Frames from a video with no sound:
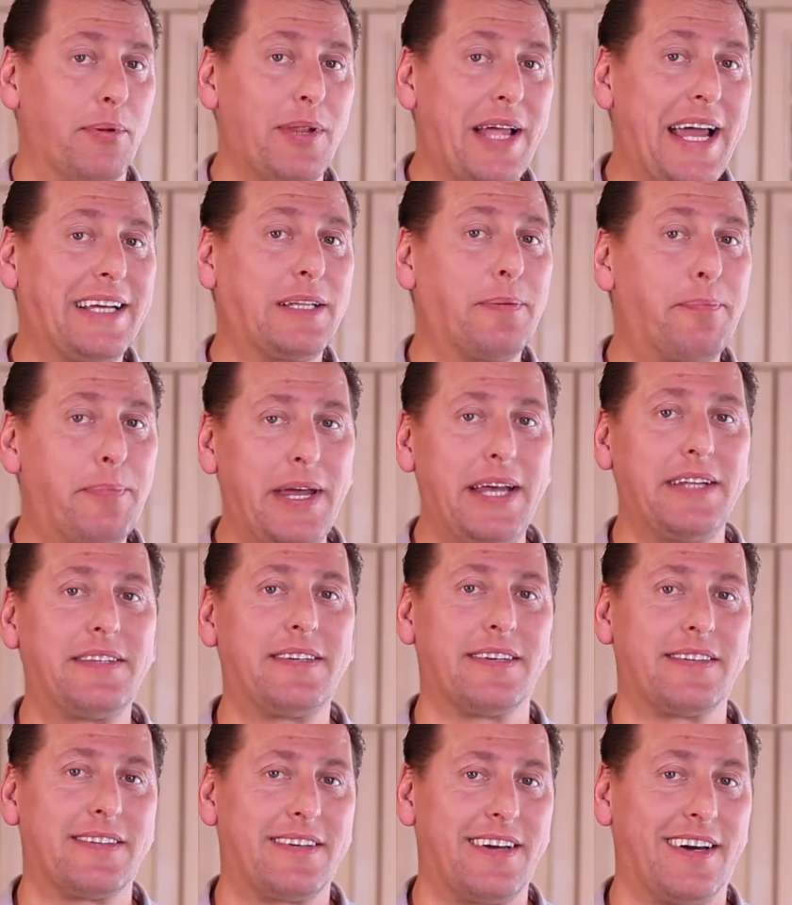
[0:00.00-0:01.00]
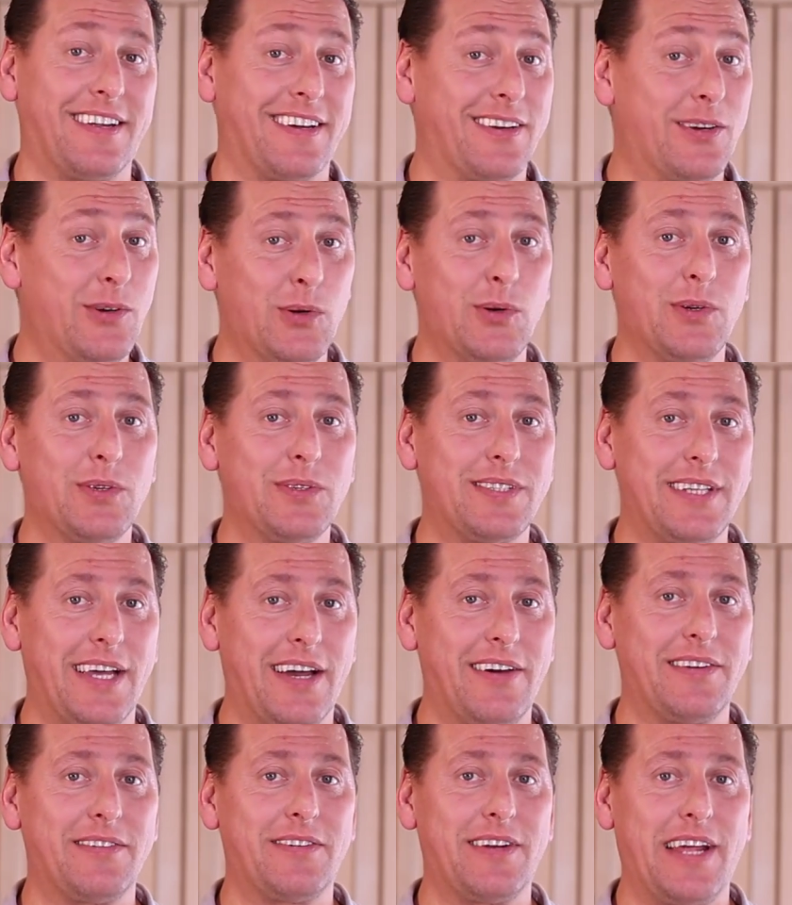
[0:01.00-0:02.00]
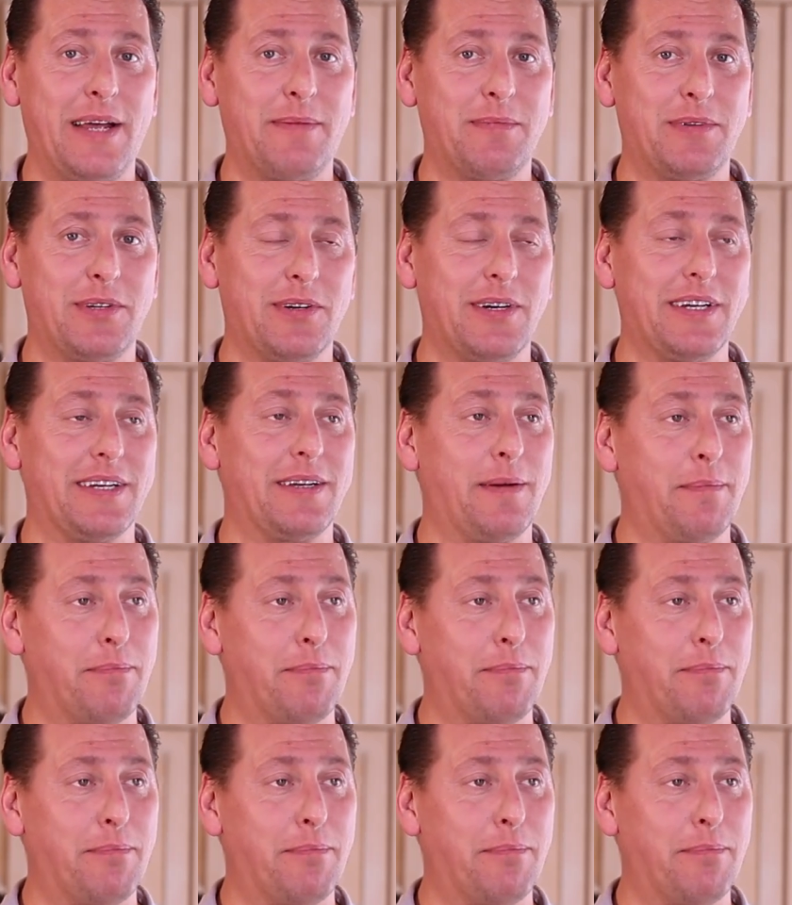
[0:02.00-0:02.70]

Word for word: Planked pizza's got a cool sounding name to it,